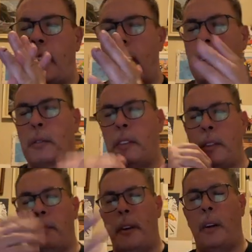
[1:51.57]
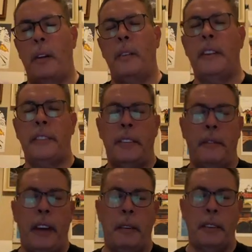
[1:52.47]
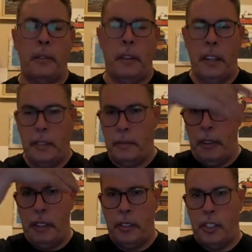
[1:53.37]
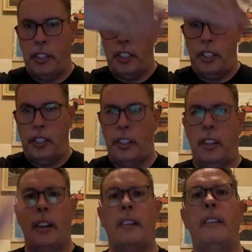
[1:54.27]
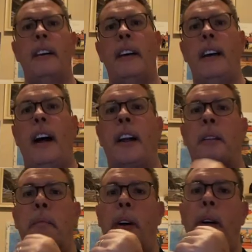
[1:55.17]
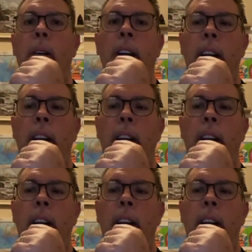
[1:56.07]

he's with the bull. It's the famous where he's like, on the bull.